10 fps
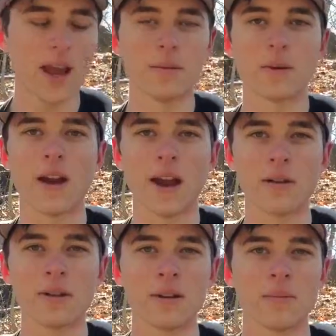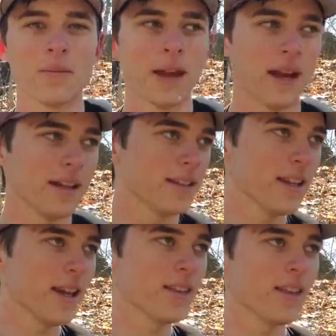caliber round, and it
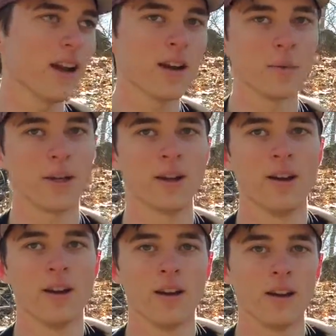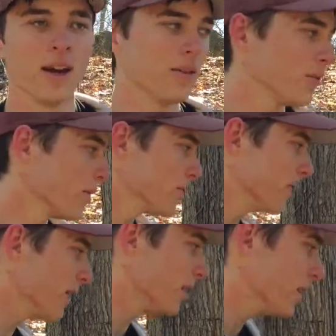did hit the armor.
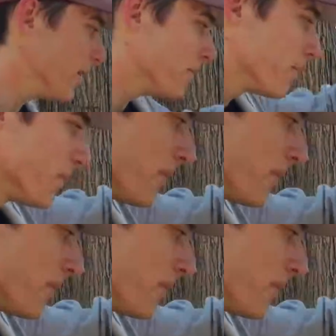Unfortunately,